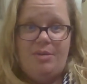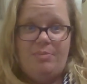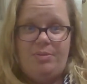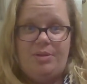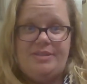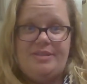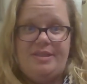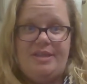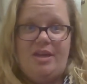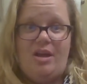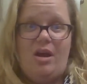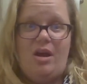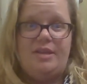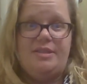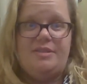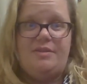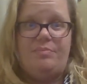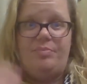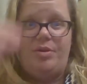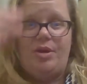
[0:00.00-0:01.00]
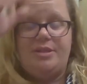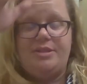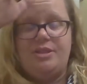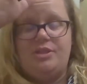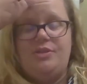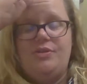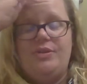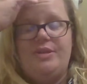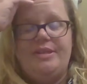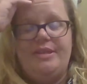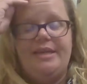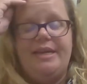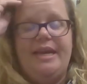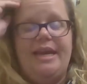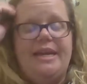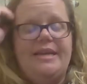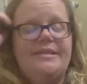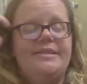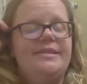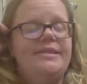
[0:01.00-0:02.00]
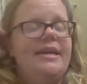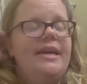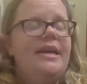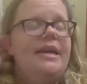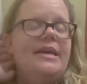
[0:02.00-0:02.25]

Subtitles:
plus the cost of prosecuting the case.